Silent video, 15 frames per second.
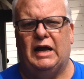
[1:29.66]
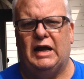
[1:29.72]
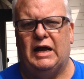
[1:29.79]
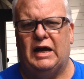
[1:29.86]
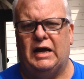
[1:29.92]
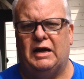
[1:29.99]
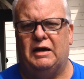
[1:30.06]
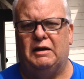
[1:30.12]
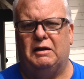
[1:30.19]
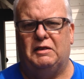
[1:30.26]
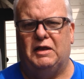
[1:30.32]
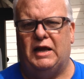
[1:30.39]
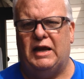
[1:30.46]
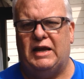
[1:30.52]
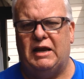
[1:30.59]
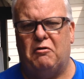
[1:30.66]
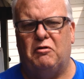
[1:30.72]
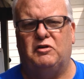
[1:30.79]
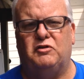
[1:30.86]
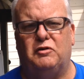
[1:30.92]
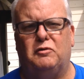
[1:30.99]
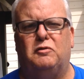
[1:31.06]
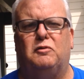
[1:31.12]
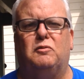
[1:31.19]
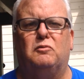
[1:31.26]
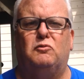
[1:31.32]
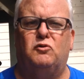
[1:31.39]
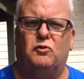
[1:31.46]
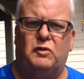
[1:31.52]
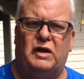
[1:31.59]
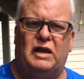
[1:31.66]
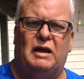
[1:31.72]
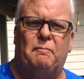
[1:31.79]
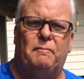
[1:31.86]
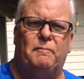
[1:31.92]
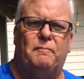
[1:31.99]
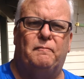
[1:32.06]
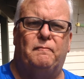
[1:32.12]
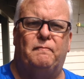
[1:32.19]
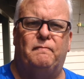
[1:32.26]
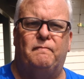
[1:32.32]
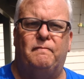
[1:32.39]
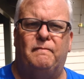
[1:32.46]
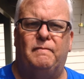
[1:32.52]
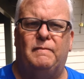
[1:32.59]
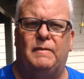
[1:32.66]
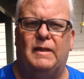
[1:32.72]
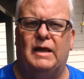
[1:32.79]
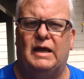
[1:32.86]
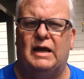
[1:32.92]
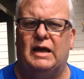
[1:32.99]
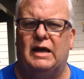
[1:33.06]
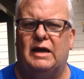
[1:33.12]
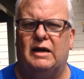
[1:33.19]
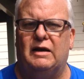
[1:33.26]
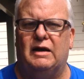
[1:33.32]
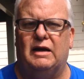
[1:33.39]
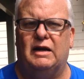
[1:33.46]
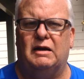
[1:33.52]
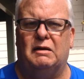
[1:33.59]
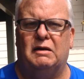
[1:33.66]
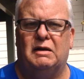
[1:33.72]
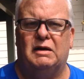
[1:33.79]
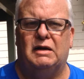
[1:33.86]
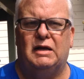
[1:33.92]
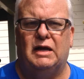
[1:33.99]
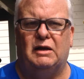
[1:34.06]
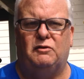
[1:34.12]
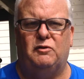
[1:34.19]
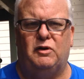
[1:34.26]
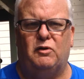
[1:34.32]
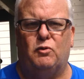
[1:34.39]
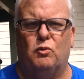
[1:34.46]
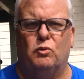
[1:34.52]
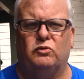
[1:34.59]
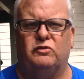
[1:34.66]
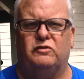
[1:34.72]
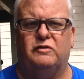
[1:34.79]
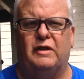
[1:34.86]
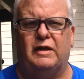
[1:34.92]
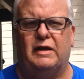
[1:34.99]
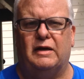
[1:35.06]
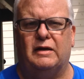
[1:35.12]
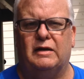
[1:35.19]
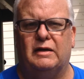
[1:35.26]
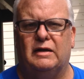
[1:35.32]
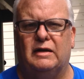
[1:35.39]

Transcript: And they encourage you to join a club and do your courses there.